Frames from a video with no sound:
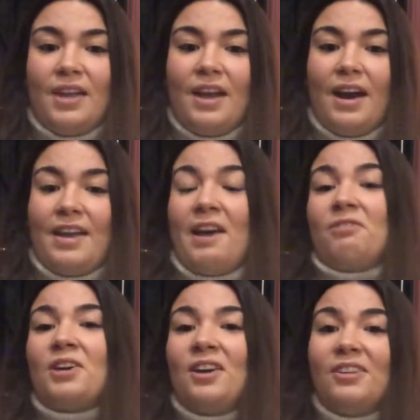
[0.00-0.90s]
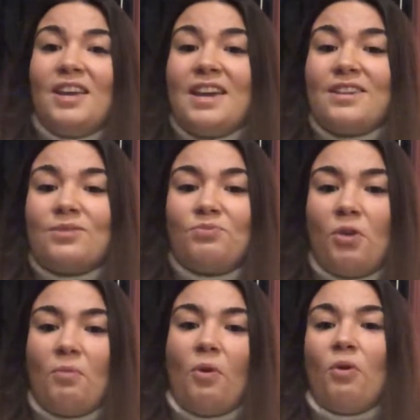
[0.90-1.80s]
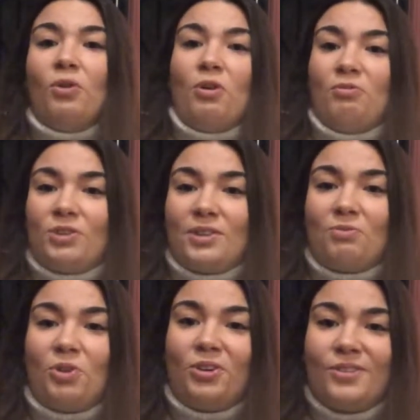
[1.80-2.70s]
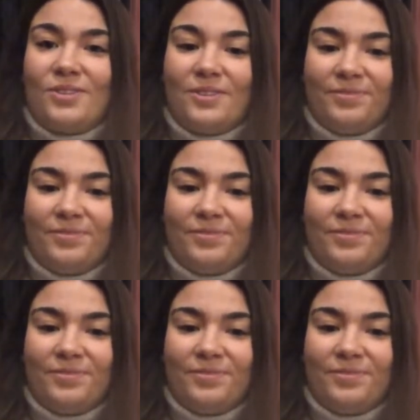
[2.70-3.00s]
I have colleagues from all over the world.